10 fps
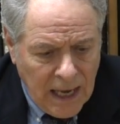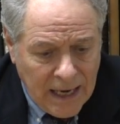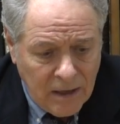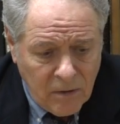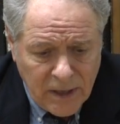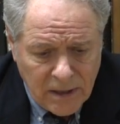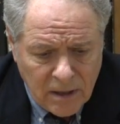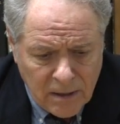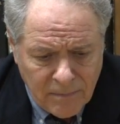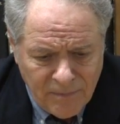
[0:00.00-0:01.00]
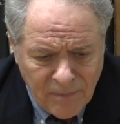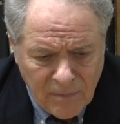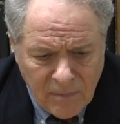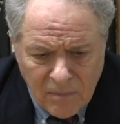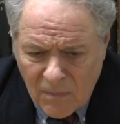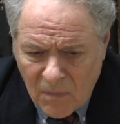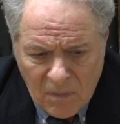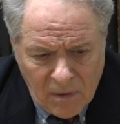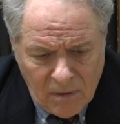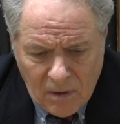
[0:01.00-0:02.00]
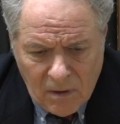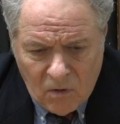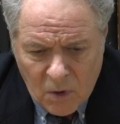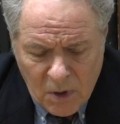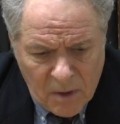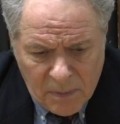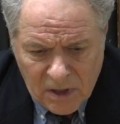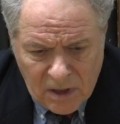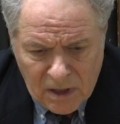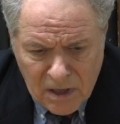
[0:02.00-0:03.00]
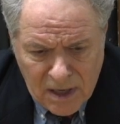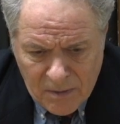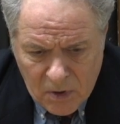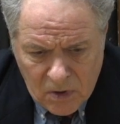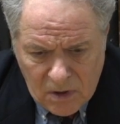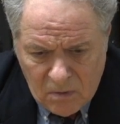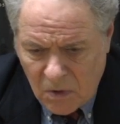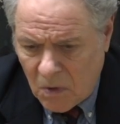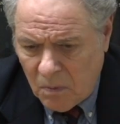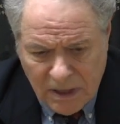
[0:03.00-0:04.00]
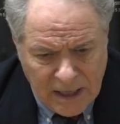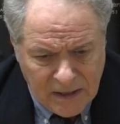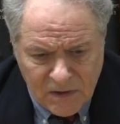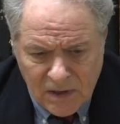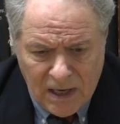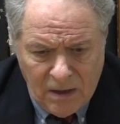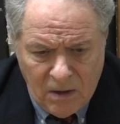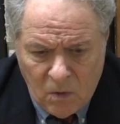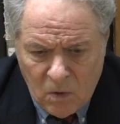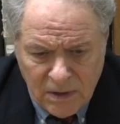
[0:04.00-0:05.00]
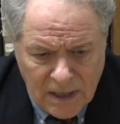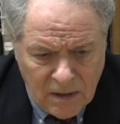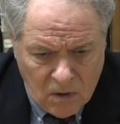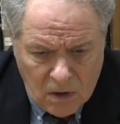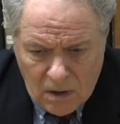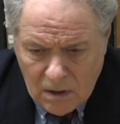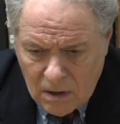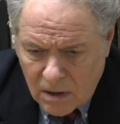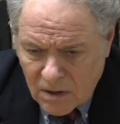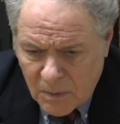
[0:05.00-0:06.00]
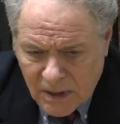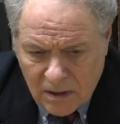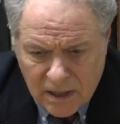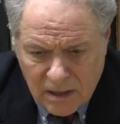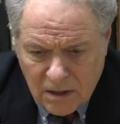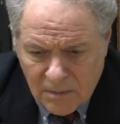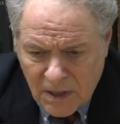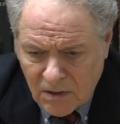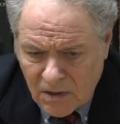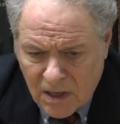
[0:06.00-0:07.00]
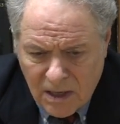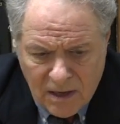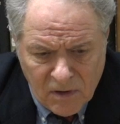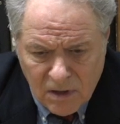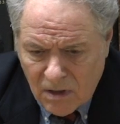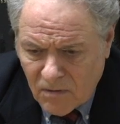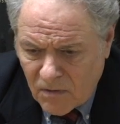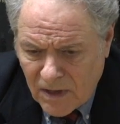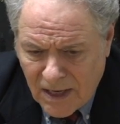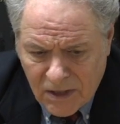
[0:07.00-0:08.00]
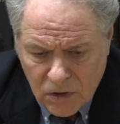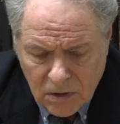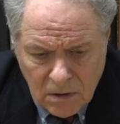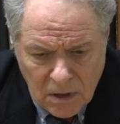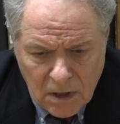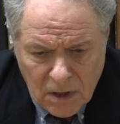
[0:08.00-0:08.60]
At any rate, um, growing up in the in the neighborhood, we all played outside all day long. Uh, spent a lot of time outside. I have a love of nature.